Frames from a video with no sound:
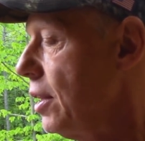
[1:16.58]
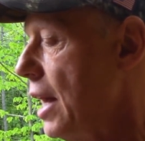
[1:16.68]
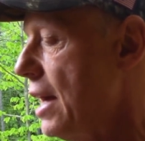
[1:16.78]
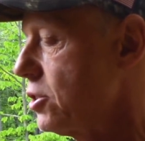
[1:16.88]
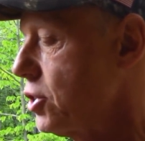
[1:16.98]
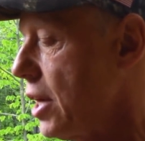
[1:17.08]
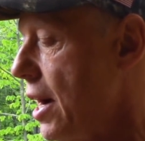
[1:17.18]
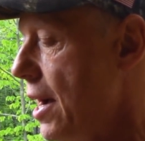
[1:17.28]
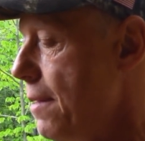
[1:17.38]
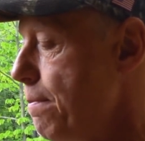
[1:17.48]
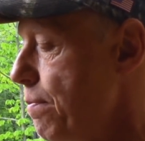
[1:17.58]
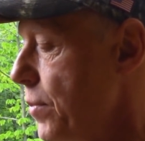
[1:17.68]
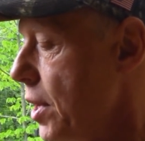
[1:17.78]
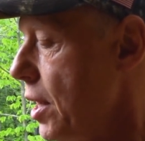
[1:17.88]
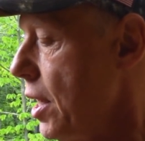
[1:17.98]
last time.
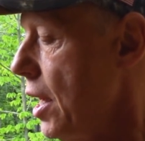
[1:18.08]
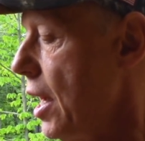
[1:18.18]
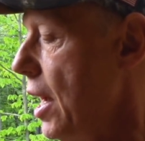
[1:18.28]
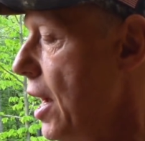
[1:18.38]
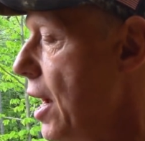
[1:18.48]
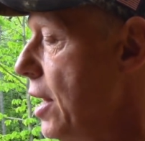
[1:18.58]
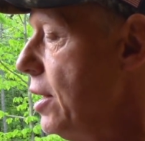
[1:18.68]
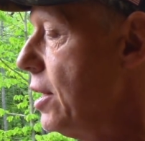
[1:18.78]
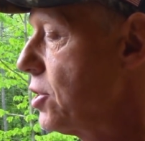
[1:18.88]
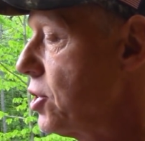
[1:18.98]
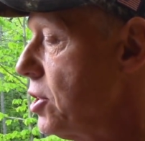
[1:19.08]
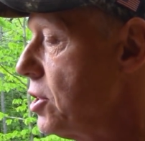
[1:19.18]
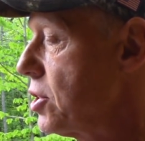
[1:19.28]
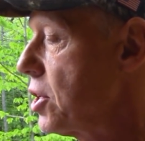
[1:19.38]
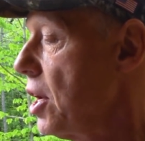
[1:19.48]
And this
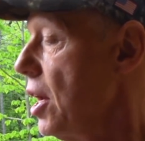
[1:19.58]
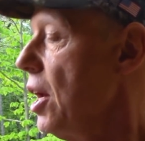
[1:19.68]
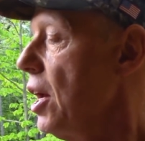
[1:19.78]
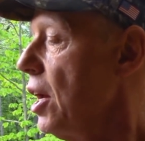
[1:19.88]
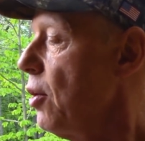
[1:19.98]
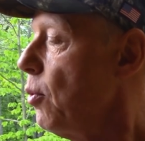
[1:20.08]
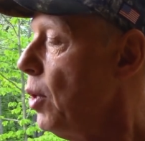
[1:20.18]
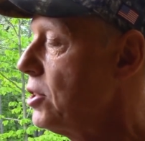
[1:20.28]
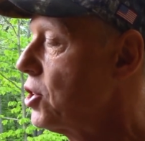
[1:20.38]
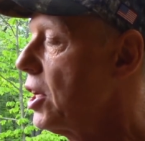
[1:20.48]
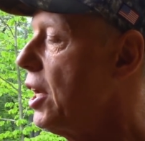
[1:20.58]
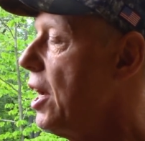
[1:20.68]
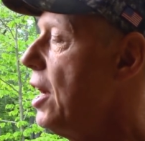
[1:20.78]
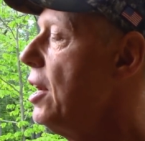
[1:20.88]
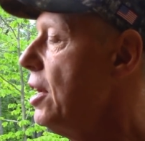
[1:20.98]
is once
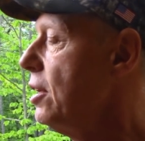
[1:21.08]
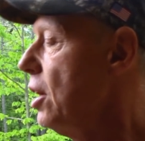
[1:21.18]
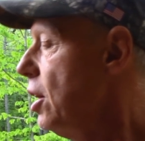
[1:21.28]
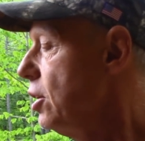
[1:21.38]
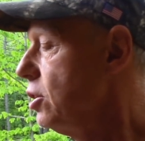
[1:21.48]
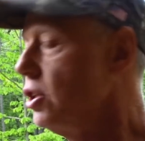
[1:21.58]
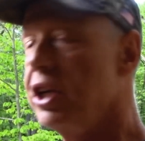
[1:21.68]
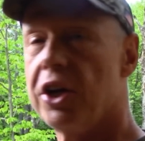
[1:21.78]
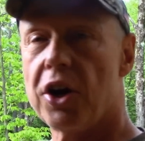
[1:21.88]
again in deer